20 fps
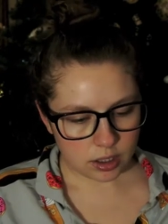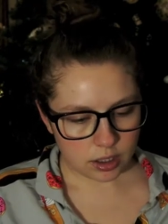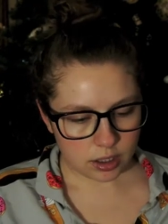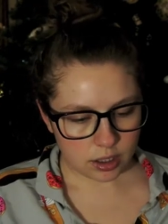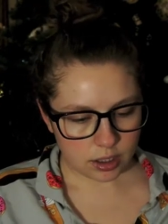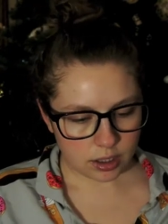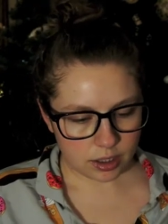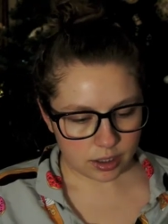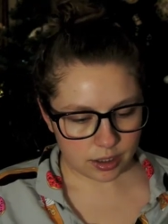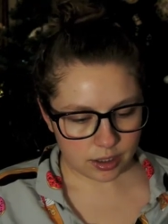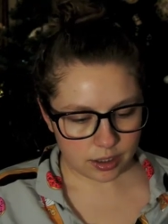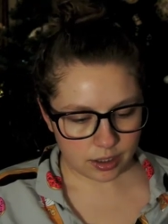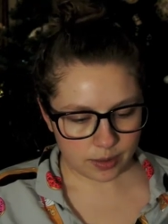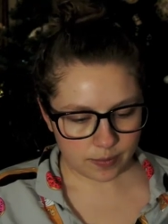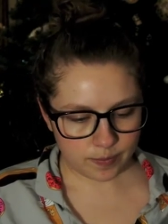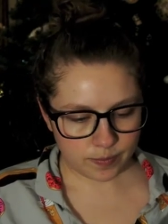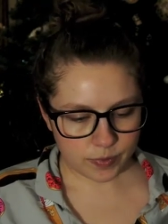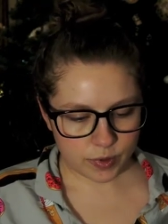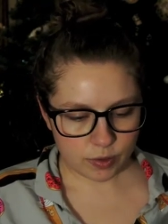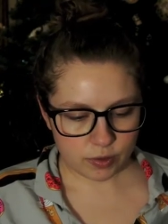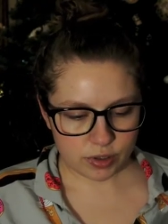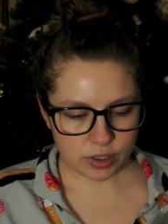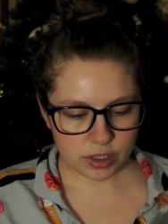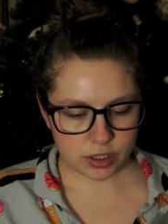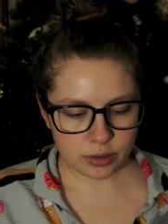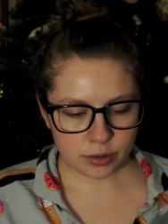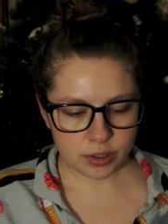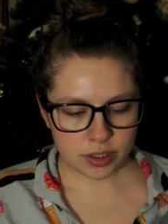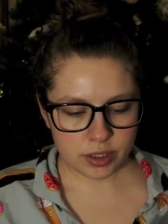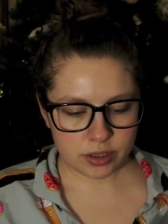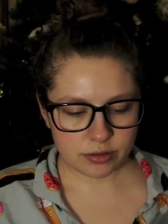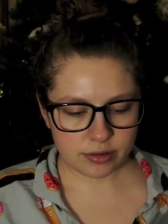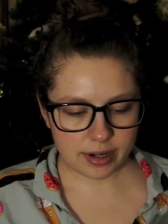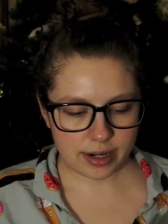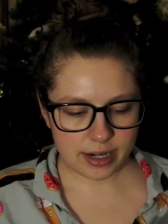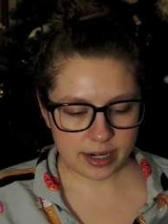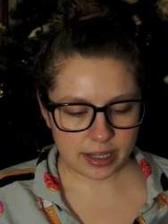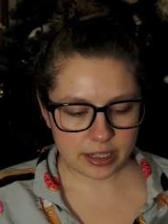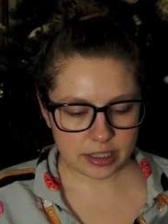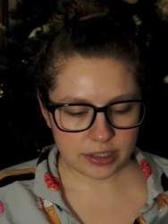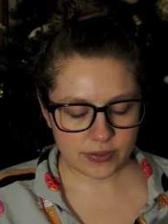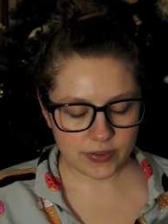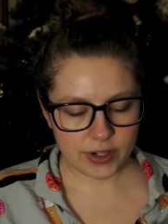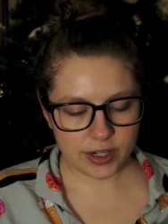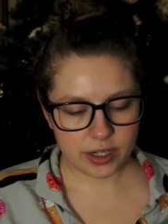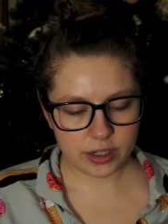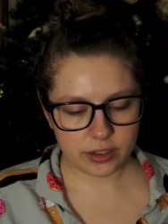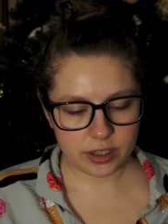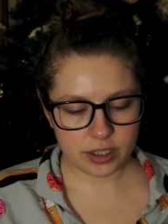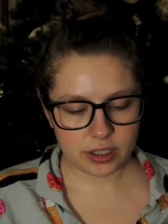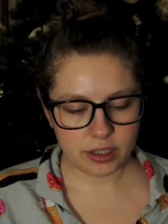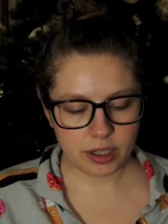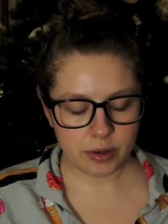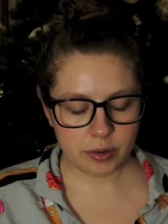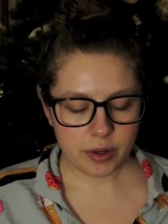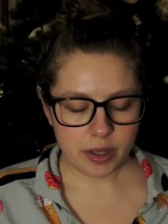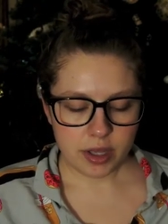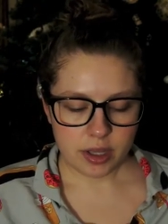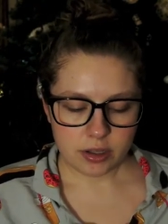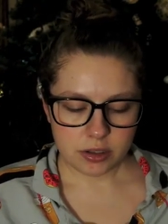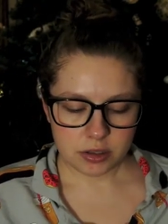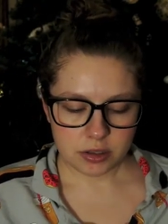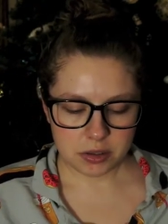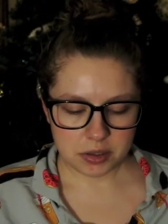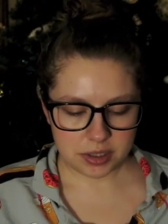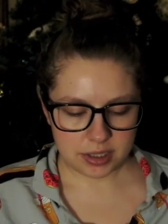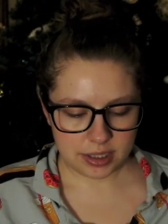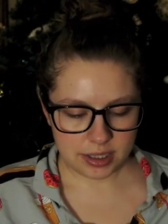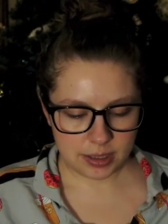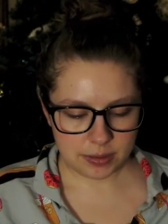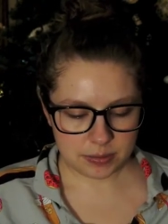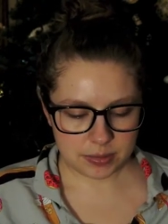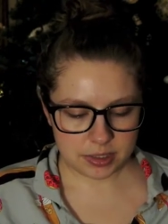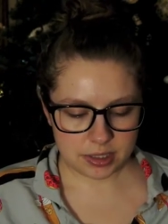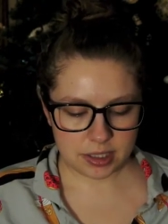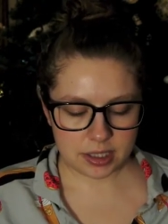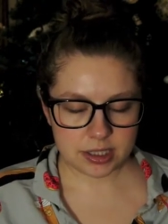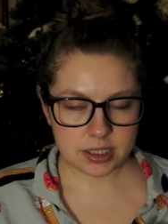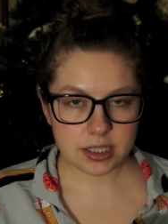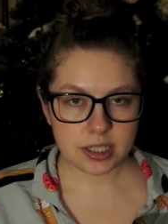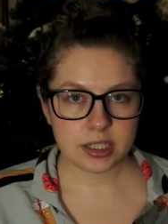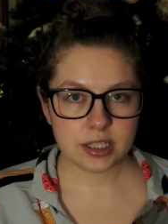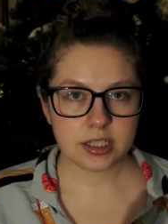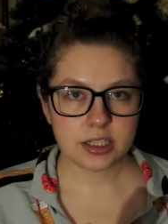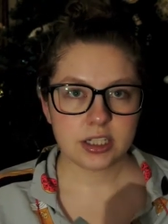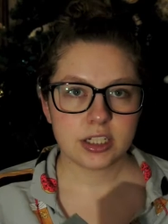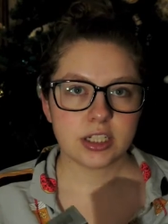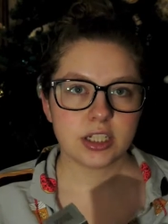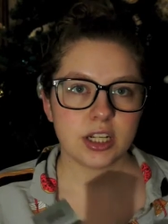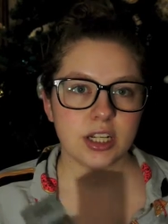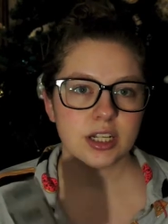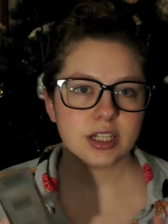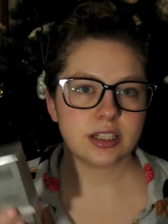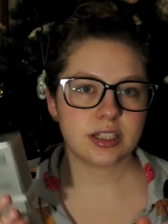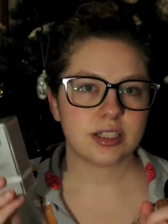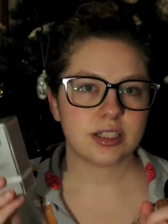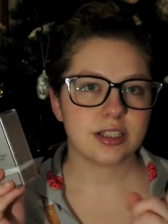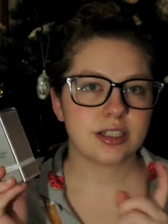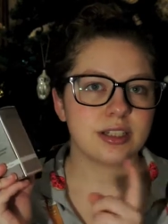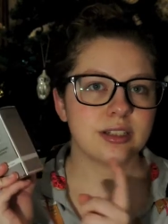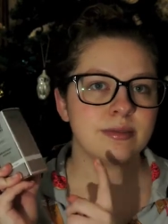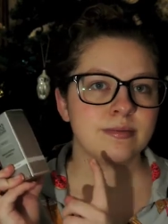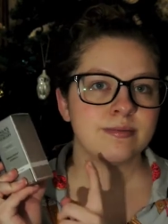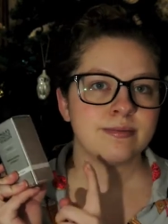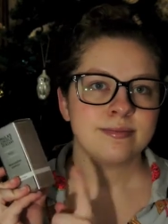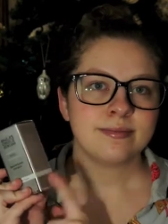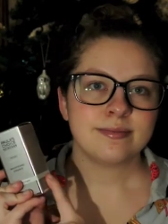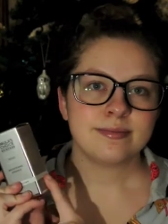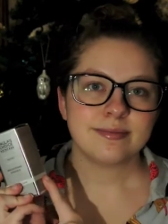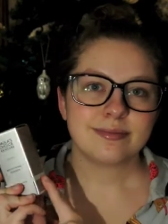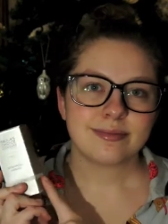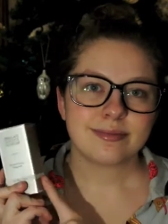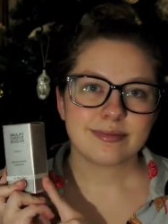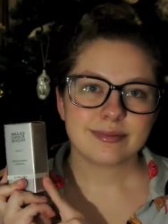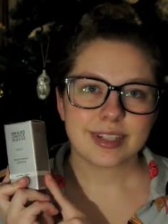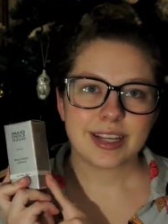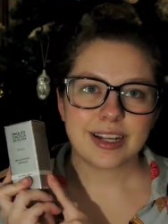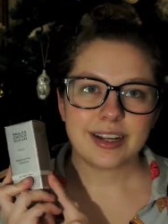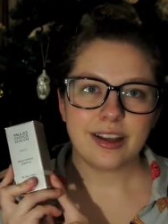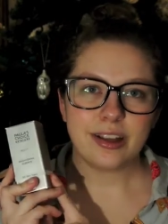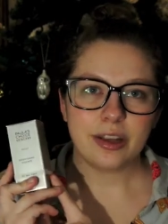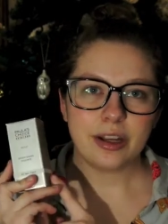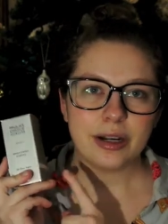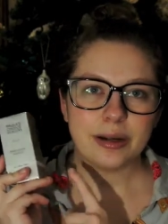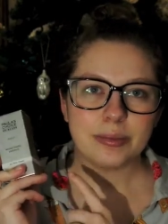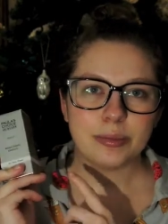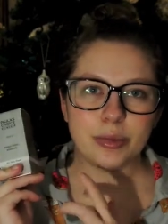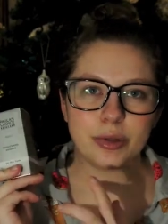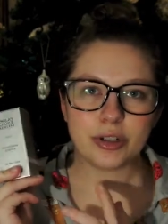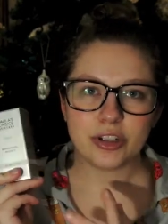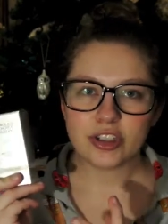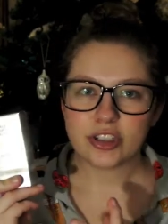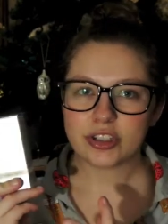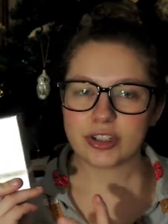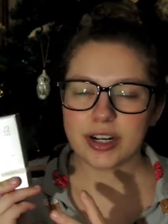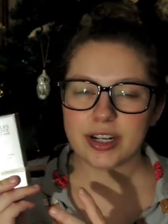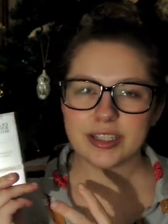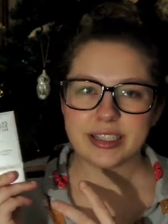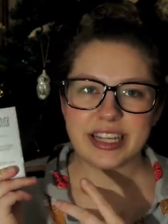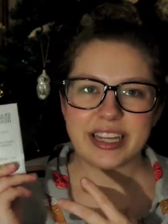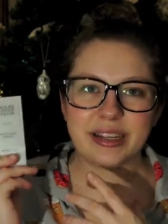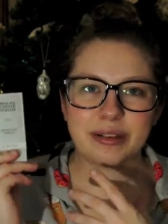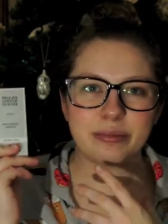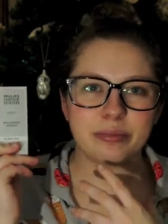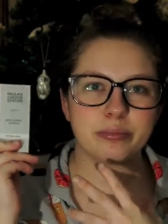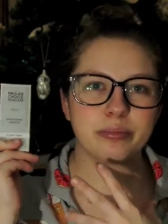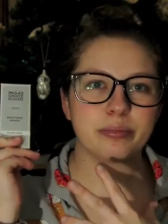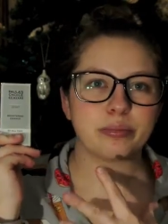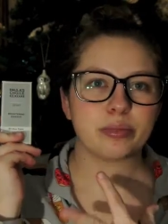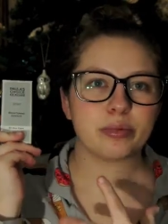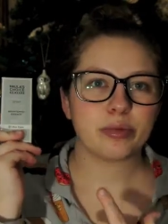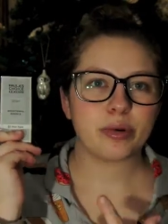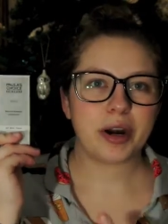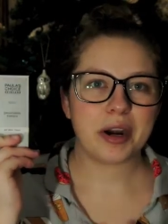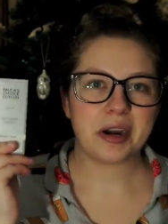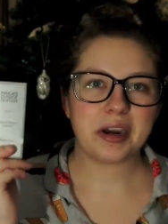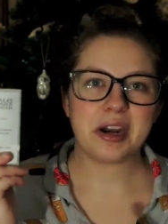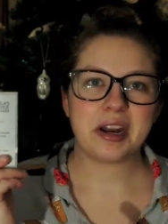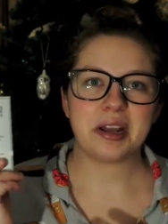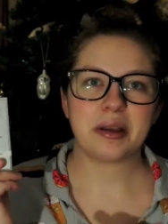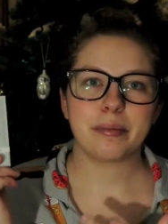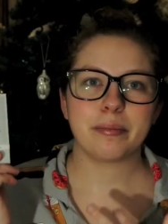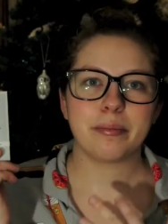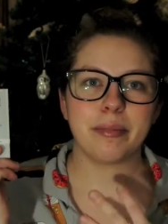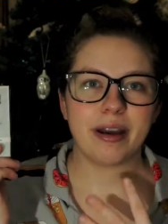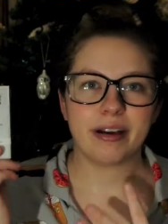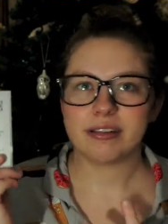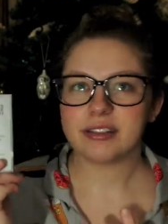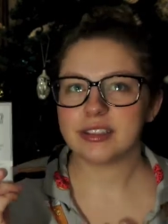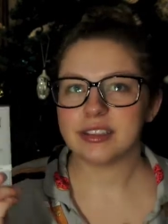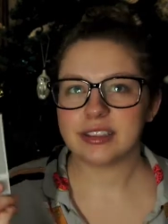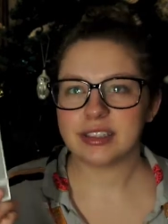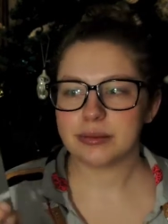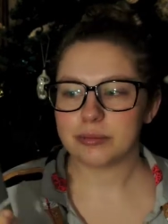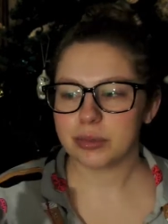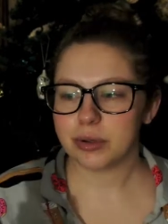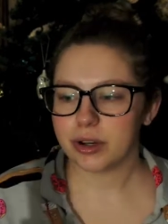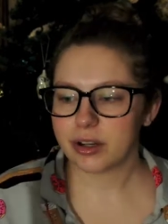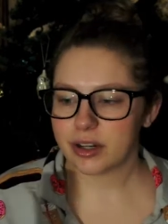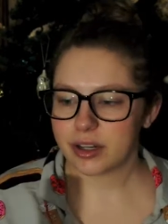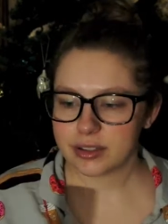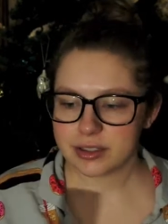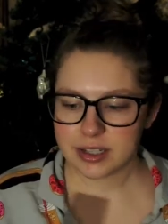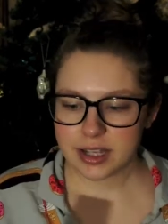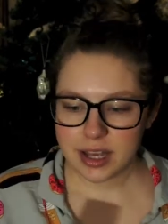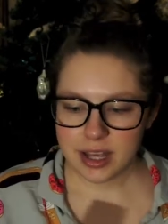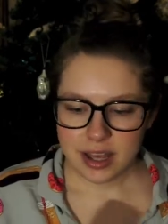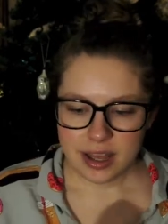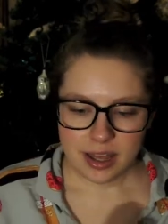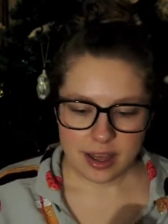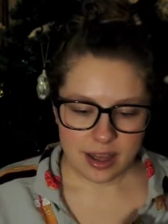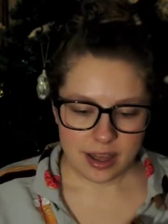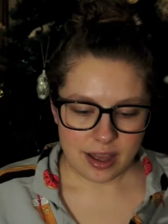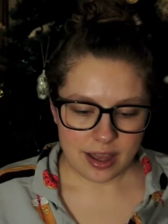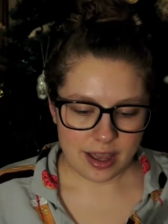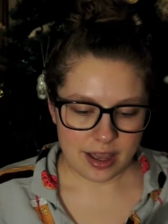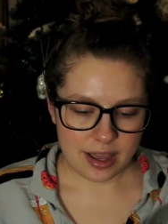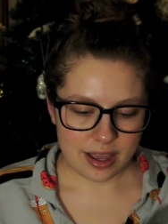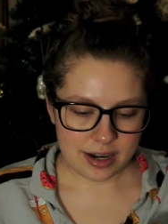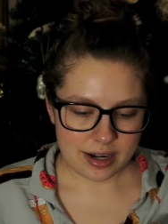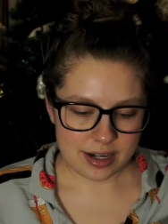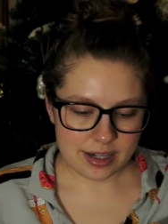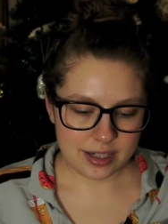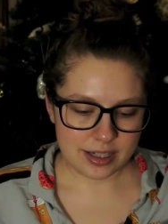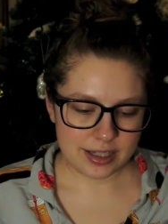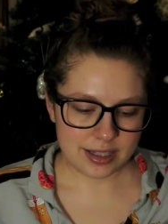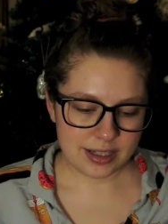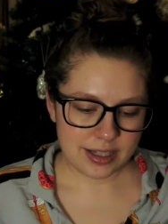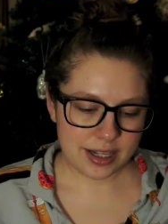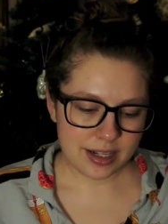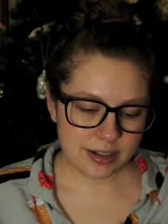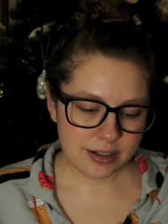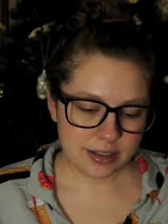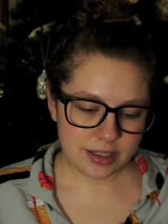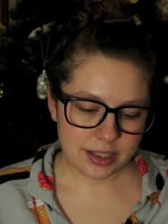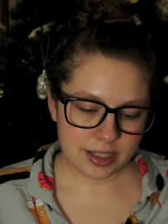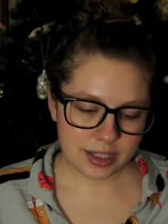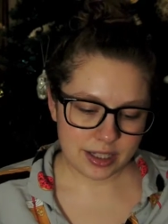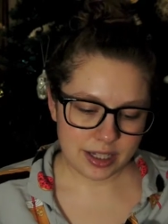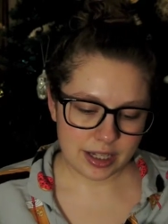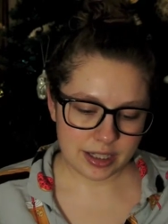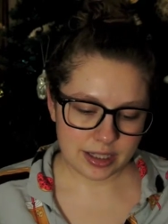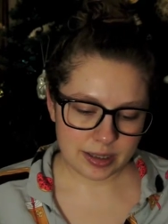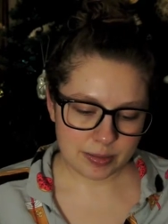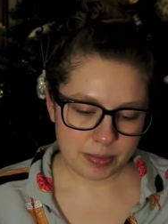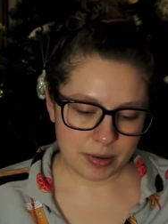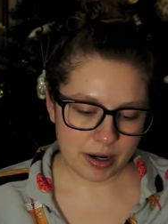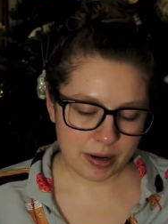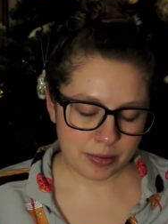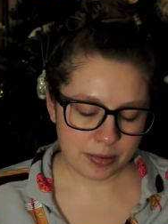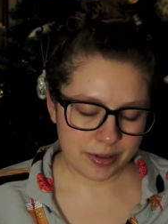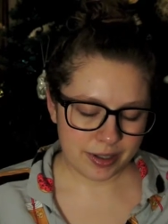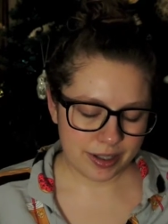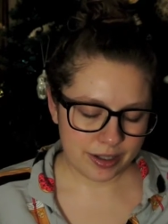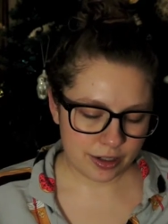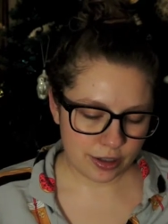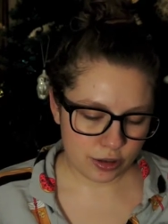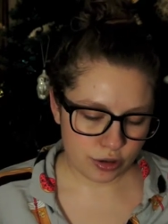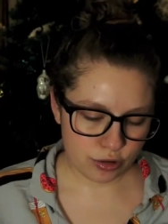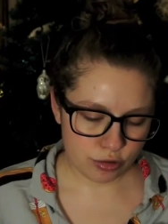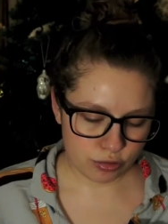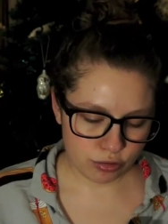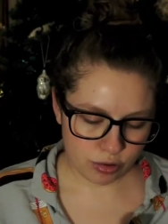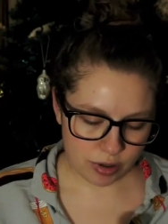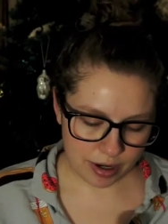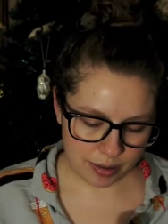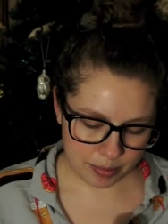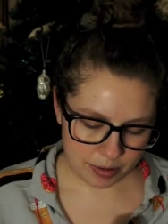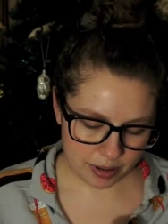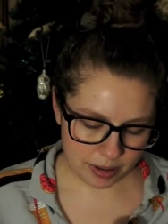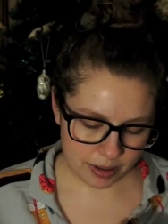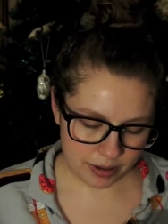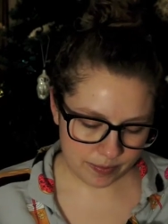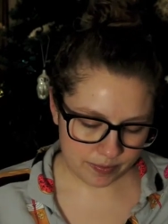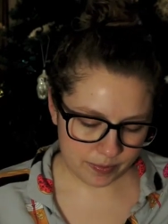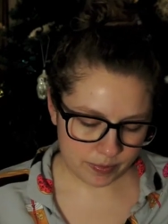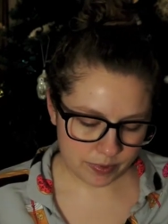Um, restores radiance for a healthy glow. So it seems this is just another moisturizing, brightening, balancing product. And it sounds like it's probably in a dropper.